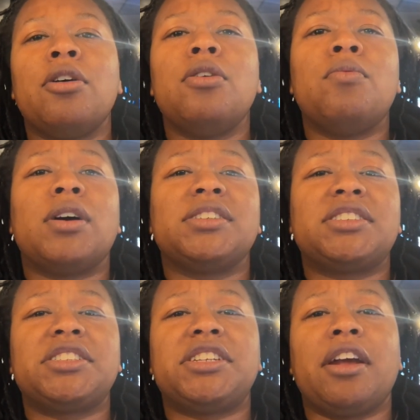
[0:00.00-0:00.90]
who wants to
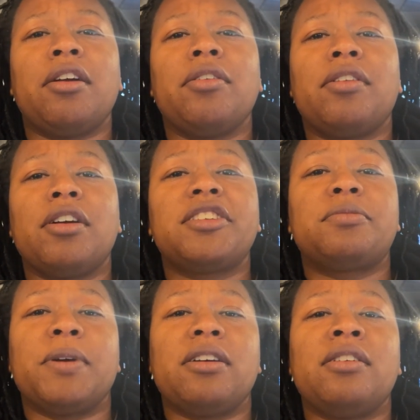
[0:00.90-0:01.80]
share their
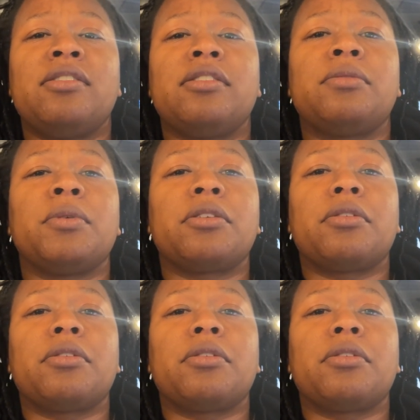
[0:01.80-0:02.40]
experiences with